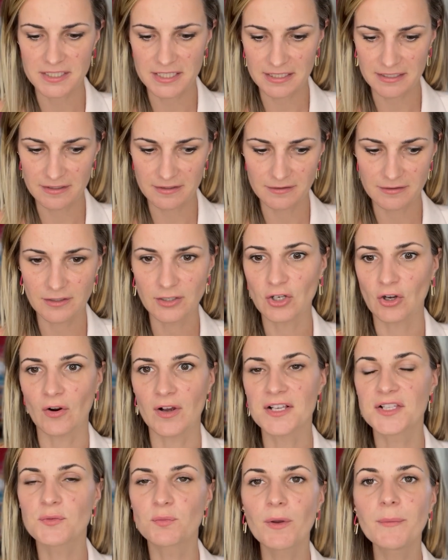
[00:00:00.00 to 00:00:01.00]

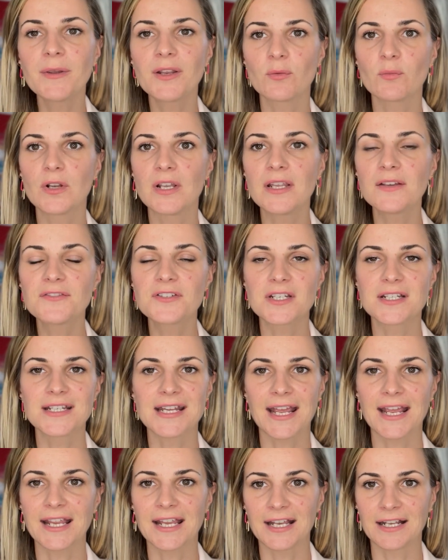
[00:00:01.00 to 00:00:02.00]
As women, we live
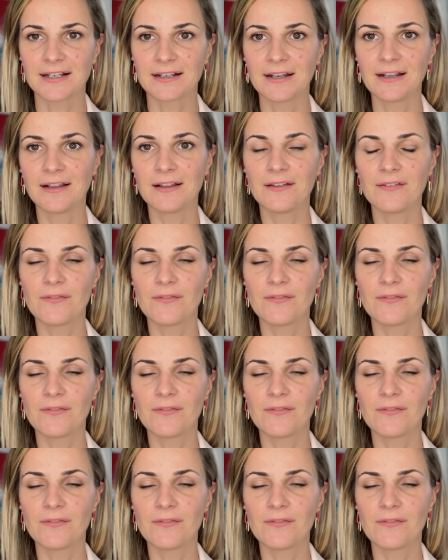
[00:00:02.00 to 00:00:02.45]
today in